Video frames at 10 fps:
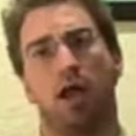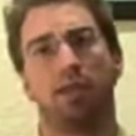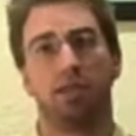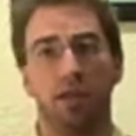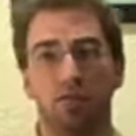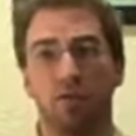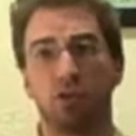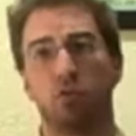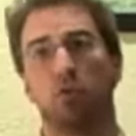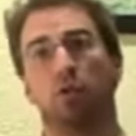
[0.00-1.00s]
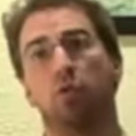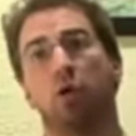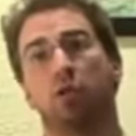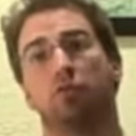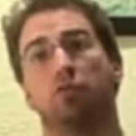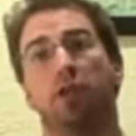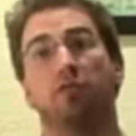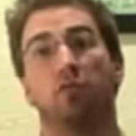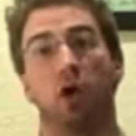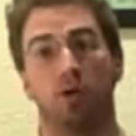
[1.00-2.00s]
As an individual, you want to read
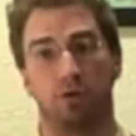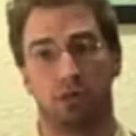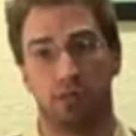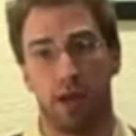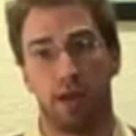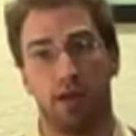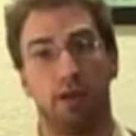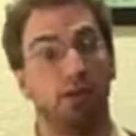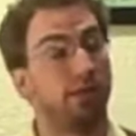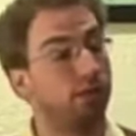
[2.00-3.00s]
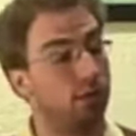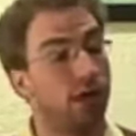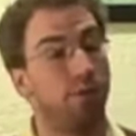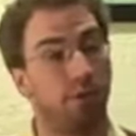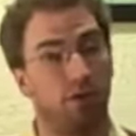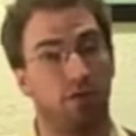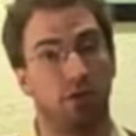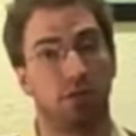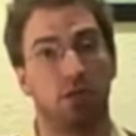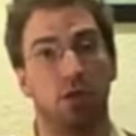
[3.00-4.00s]
for understanding, and this has a lot of
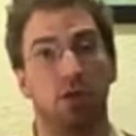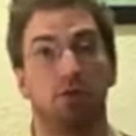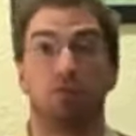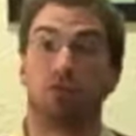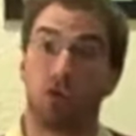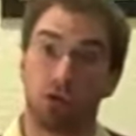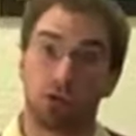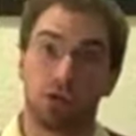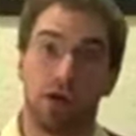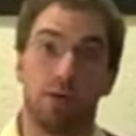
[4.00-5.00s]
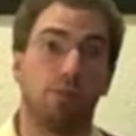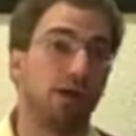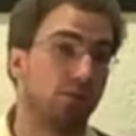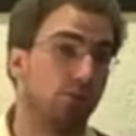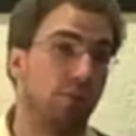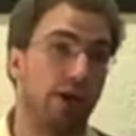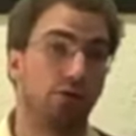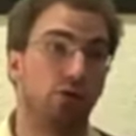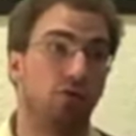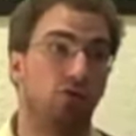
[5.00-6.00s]
benefits. First, it best
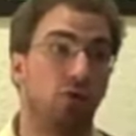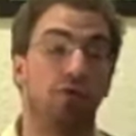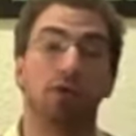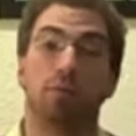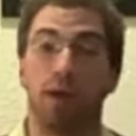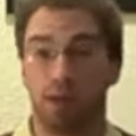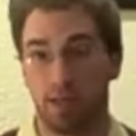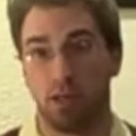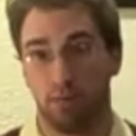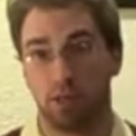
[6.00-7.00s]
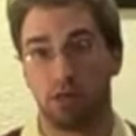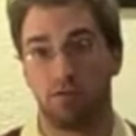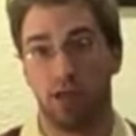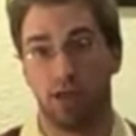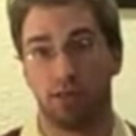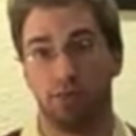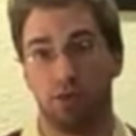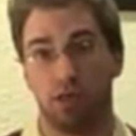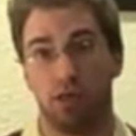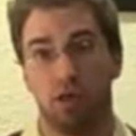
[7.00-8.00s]
prepares you for the debate element of the
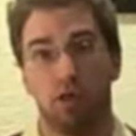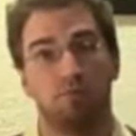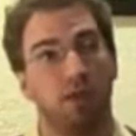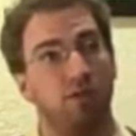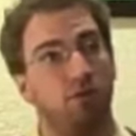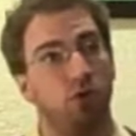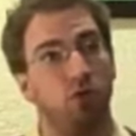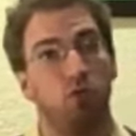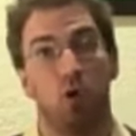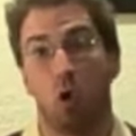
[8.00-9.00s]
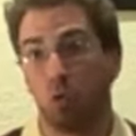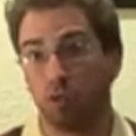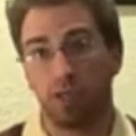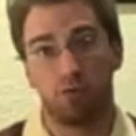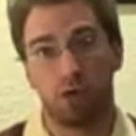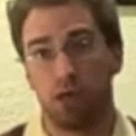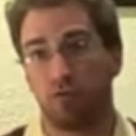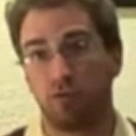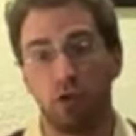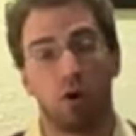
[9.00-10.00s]
activity. If you only read a
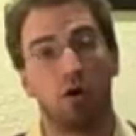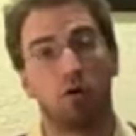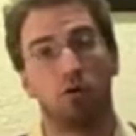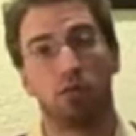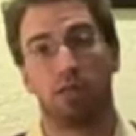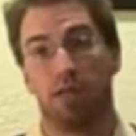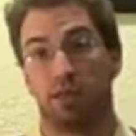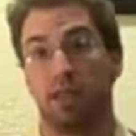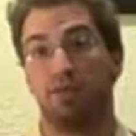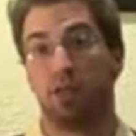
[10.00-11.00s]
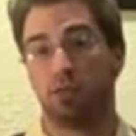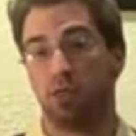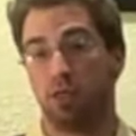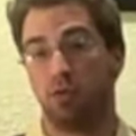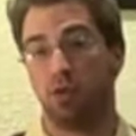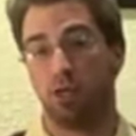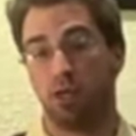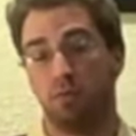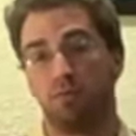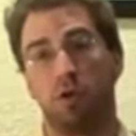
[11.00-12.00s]
few articles to get the evidence that you
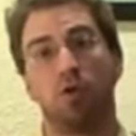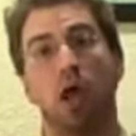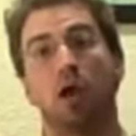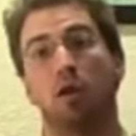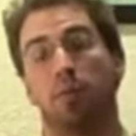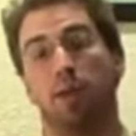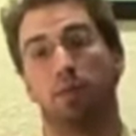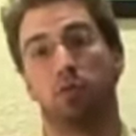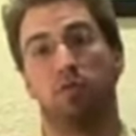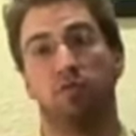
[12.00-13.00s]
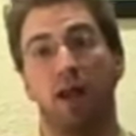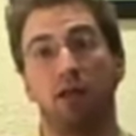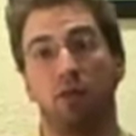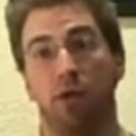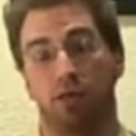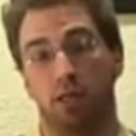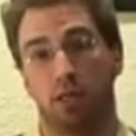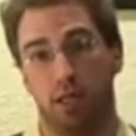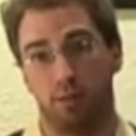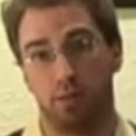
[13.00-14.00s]
need, you're not going to be able to evaluate the
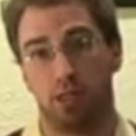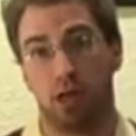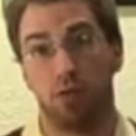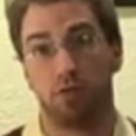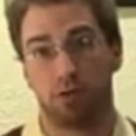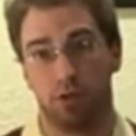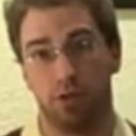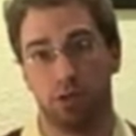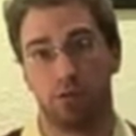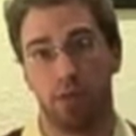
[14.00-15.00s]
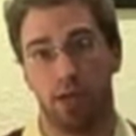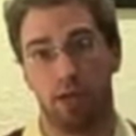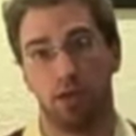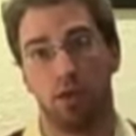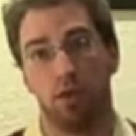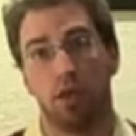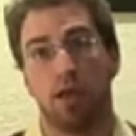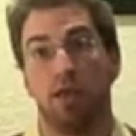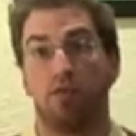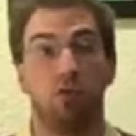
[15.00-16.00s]
claims that other students are making.
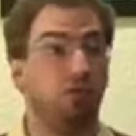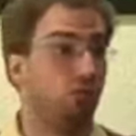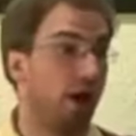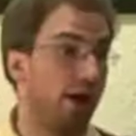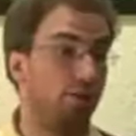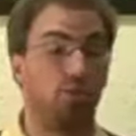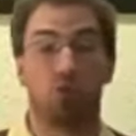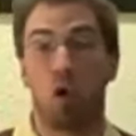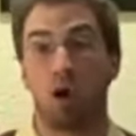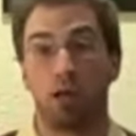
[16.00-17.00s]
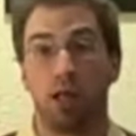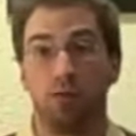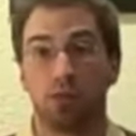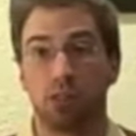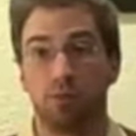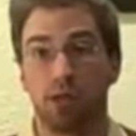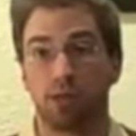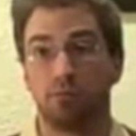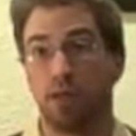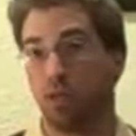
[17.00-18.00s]
If you've read broadly on the
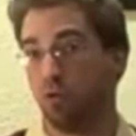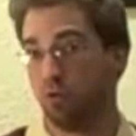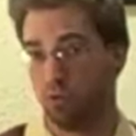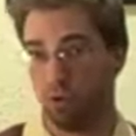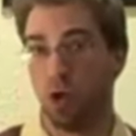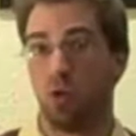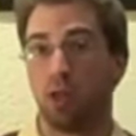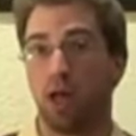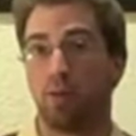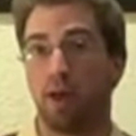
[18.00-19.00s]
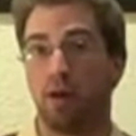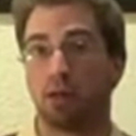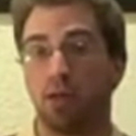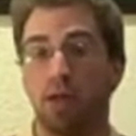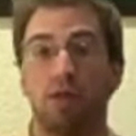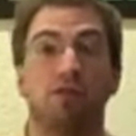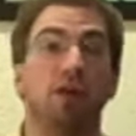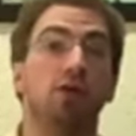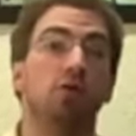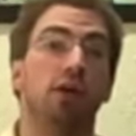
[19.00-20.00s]
subject and you know a lot about it,
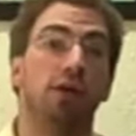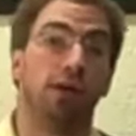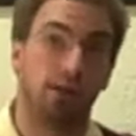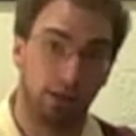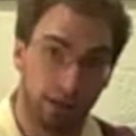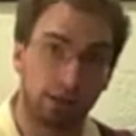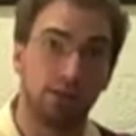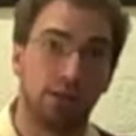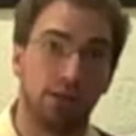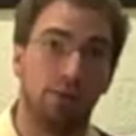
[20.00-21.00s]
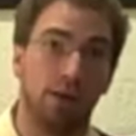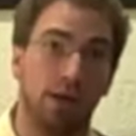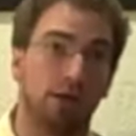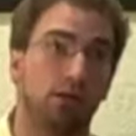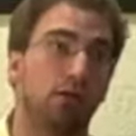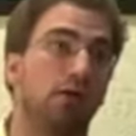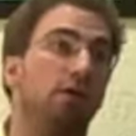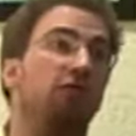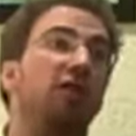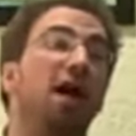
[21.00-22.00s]
then you can listen to the debate,
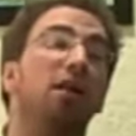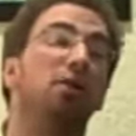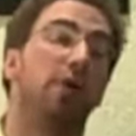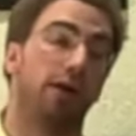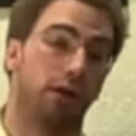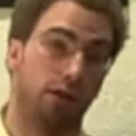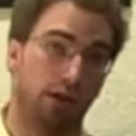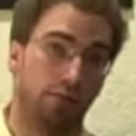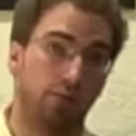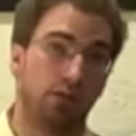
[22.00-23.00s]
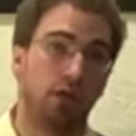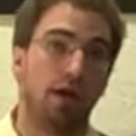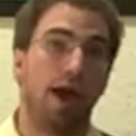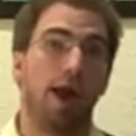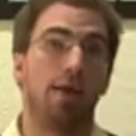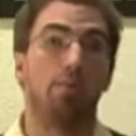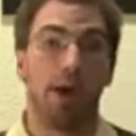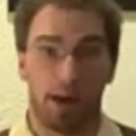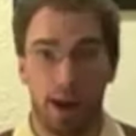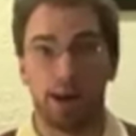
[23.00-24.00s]
evaluate claims, and
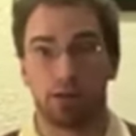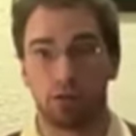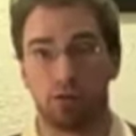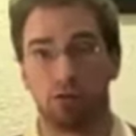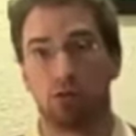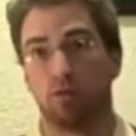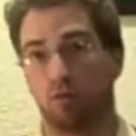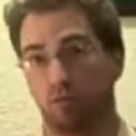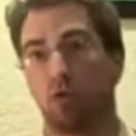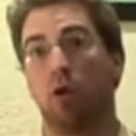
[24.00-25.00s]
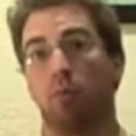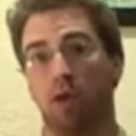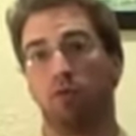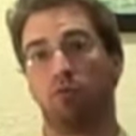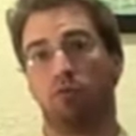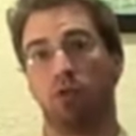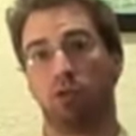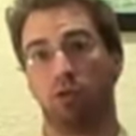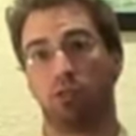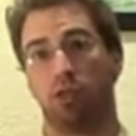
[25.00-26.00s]
make answers from
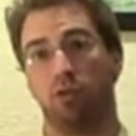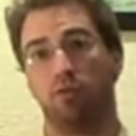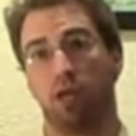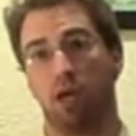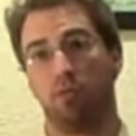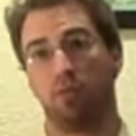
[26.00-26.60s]
research that you've done.